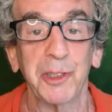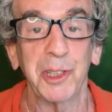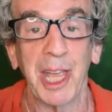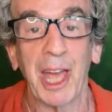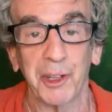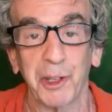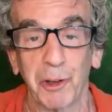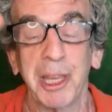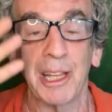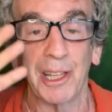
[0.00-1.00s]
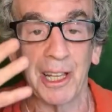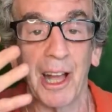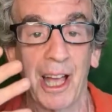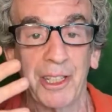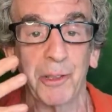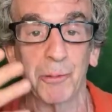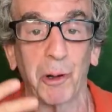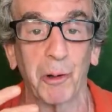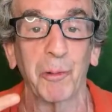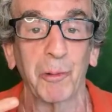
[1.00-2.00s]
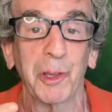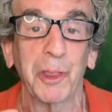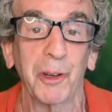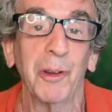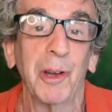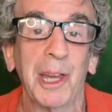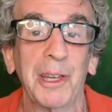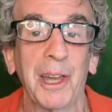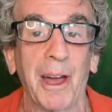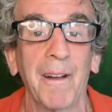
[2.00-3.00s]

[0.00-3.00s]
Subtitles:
She has her healing guides that work with her, and